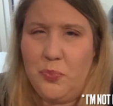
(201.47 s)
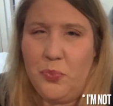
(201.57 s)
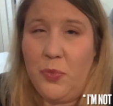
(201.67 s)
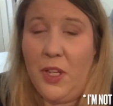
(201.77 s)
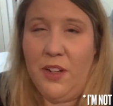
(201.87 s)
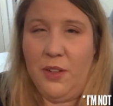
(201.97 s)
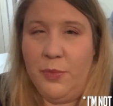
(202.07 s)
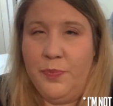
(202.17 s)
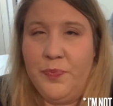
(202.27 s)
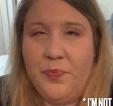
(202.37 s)
you know,
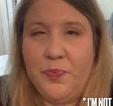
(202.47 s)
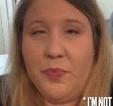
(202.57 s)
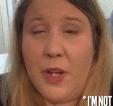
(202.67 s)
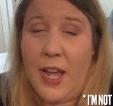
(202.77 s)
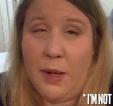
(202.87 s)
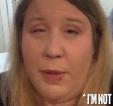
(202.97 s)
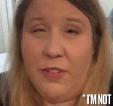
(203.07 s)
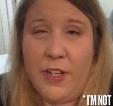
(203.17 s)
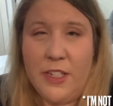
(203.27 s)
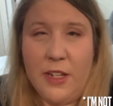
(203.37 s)
had my
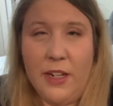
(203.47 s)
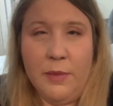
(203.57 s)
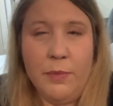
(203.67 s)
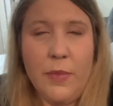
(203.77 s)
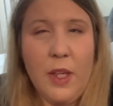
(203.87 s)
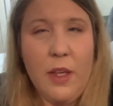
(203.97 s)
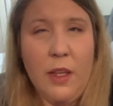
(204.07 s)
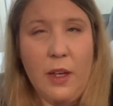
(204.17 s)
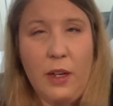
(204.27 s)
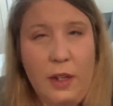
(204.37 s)
face on.
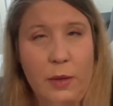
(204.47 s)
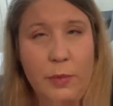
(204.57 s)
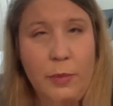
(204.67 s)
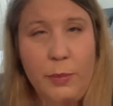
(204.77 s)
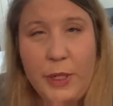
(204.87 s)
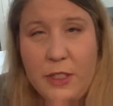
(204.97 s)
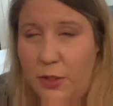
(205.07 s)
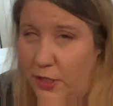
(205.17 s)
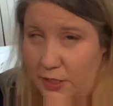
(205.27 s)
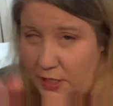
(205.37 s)
But as you
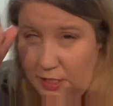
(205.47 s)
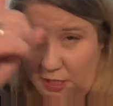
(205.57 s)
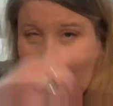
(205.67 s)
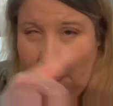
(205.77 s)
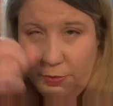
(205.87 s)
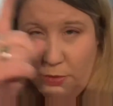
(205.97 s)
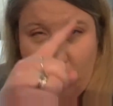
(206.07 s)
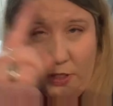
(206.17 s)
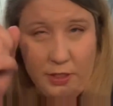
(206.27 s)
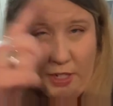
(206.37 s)
can see,
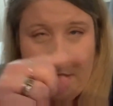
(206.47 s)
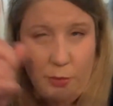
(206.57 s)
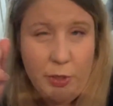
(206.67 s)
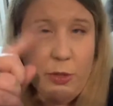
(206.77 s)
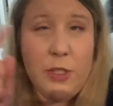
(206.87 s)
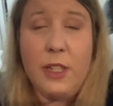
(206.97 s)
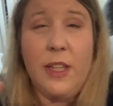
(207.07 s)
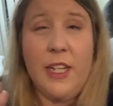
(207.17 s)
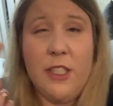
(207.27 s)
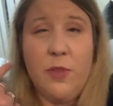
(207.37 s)
ungodly roots,
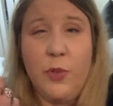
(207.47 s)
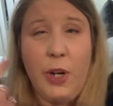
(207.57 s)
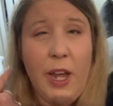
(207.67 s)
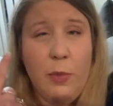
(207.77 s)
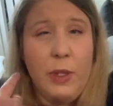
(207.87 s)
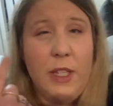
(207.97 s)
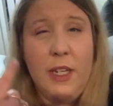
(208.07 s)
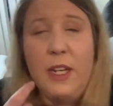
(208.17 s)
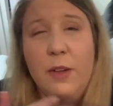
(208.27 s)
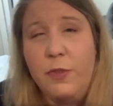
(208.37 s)
lots of gray, really
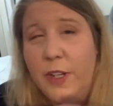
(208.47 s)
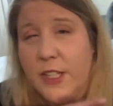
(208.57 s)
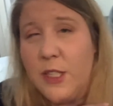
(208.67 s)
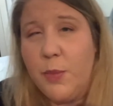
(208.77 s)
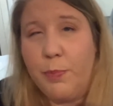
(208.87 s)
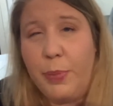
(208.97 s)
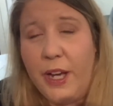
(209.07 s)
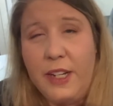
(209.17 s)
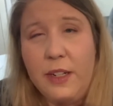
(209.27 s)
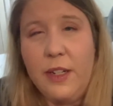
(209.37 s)
need it fixed.
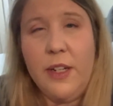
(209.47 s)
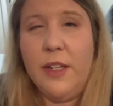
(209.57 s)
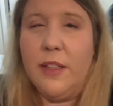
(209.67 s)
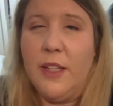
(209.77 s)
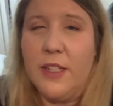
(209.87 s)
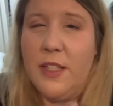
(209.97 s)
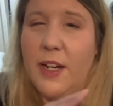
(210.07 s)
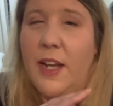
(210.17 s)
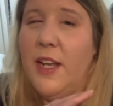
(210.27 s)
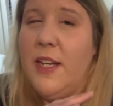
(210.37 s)
But like I said,
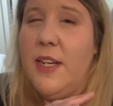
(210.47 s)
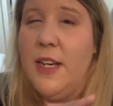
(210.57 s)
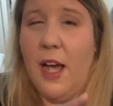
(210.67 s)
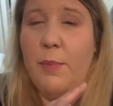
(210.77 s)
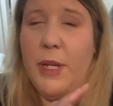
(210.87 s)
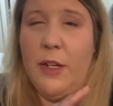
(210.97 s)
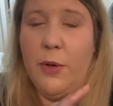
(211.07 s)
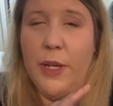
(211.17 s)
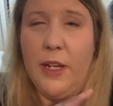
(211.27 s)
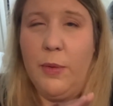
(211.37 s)
I had not been
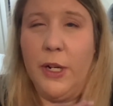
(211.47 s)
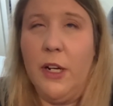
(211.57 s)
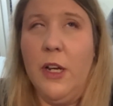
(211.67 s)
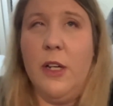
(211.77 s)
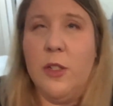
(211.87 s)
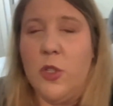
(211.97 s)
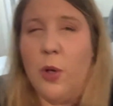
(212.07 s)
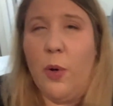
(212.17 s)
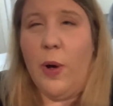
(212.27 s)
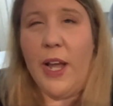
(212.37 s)
going anywhere.
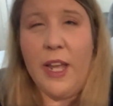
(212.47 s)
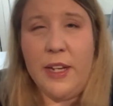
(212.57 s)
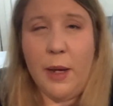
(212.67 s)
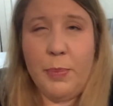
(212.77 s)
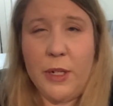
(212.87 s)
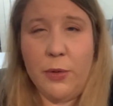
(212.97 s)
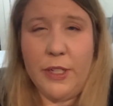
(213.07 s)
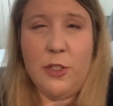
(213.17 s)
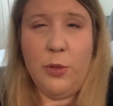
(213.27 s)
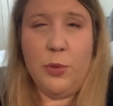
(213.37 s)
So I had not been
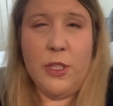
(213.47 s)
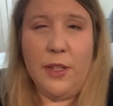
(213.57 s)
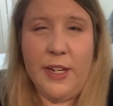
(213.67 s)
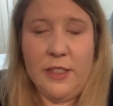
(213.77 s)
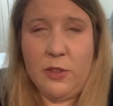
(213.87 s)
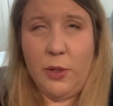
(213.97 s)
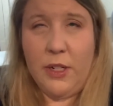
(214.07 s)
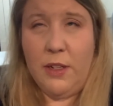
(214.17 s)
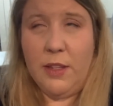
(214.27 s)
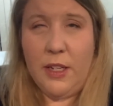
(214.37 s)
going to salons or
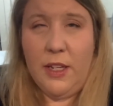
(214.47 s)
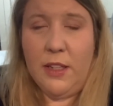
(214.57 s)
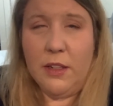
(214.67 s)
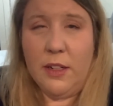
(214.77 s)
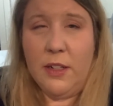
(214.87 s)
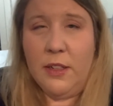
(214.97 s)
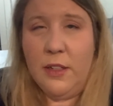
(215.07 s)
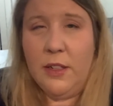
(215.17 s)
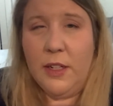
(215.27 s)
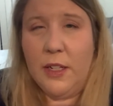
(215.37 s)
anything either.
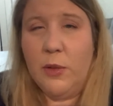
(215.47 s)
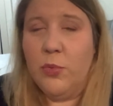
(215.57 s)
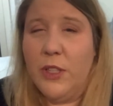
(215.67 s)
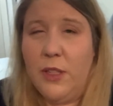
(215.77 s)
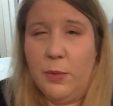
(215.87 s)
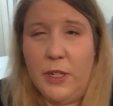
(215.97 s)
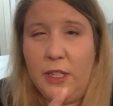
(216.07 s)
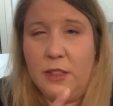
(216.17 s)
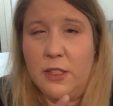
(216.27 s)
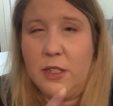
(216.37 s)
And I really want to
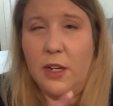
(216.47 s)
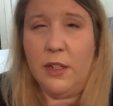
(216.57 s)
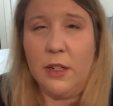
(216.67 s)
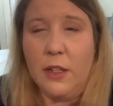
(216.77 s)
get this done.